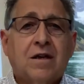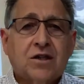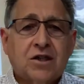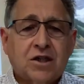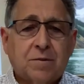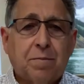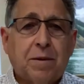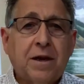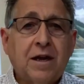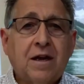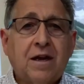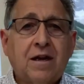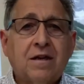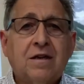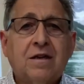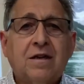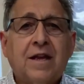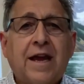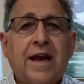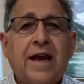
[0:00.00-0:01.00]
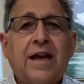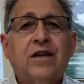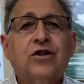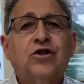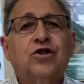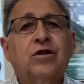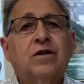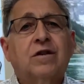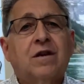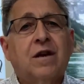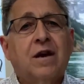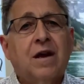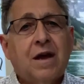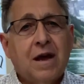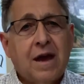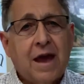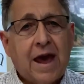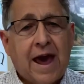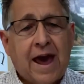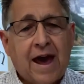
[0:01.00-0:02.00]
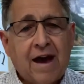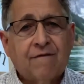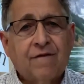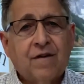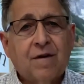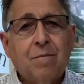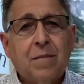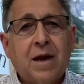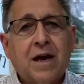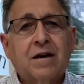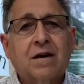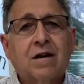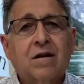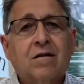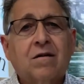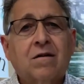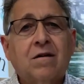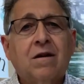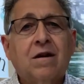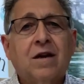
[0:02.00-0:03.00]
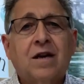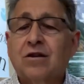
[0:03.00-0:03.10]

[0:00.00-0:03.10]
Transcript: speaking to the agent, have a medical.